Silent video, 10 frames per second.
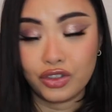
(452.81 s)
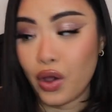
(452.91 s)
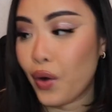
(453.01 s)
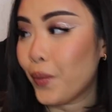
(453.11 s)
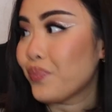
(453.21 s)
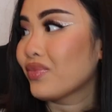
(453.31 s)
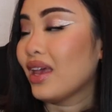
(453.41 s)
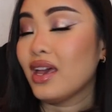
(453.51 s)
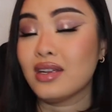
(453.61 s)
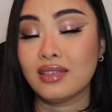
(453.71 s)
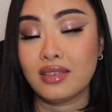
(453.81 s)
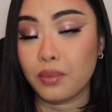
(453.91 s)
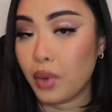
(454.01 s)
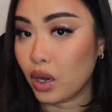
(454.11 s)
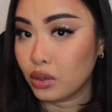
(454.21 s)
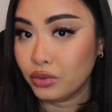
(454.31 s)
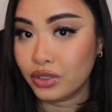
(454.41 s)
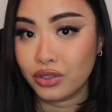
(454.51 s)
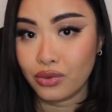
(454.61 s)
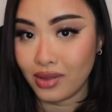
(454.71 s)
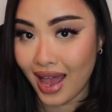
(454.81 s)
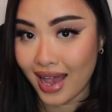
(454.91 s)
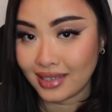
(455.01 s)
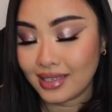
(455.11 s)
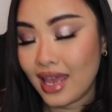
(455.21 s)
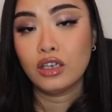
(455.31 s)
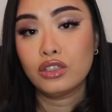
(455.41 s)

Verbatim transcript: so it is supposed to last.